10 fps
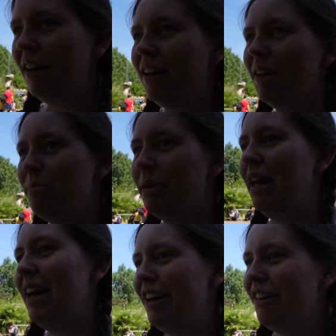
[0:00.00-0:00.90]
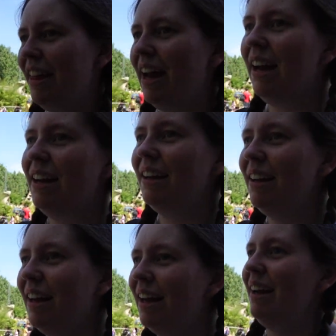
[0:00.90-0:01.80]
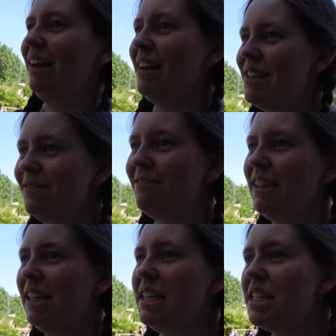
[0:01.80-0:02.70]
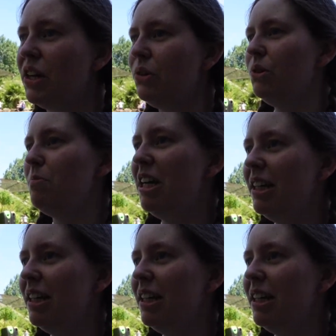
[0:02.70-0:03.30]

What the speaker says: Oh, but yeah, no, that's really tickled me.